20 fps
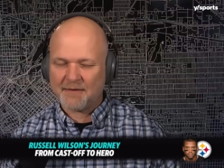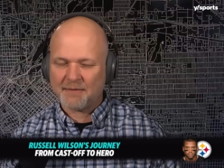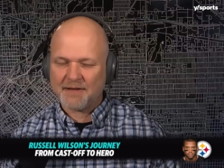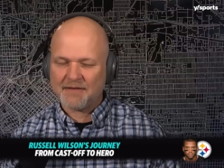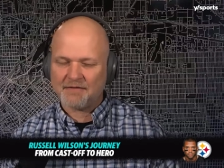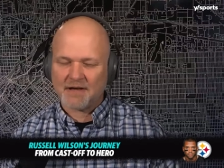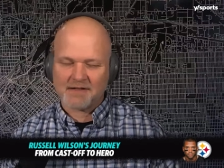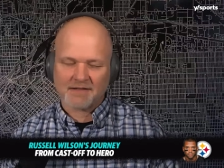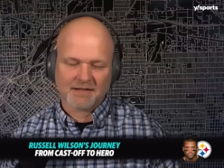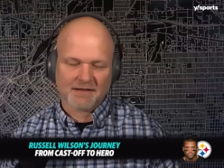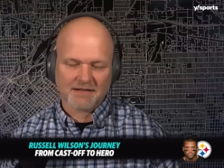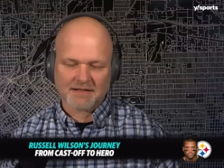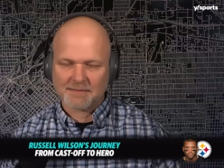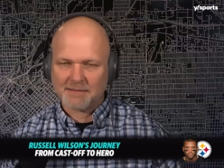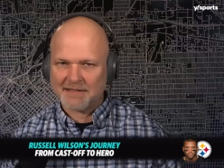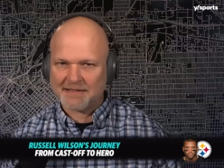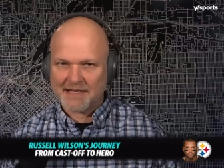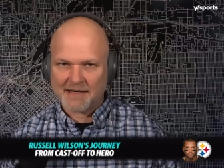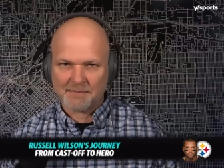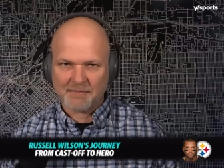We've all talked
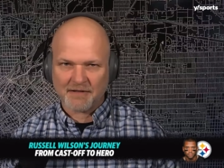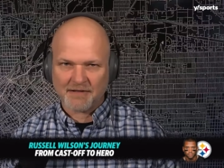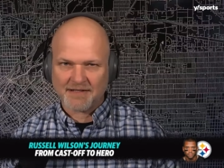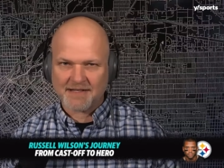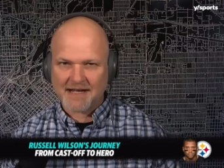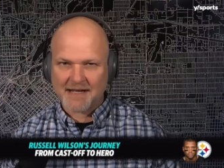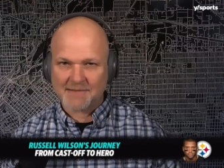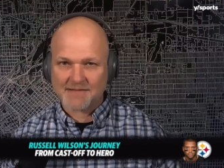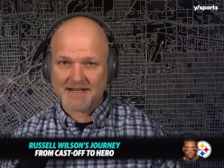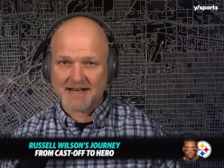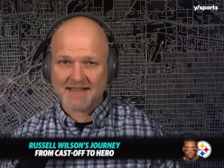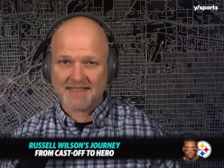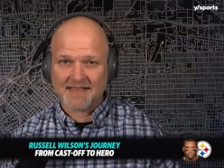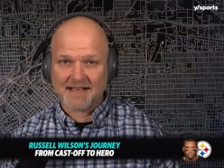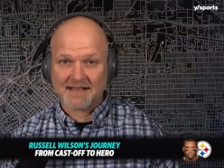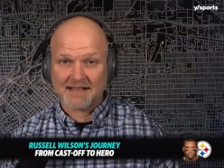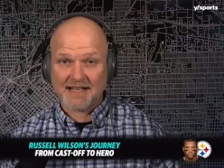about that a million times. And I think a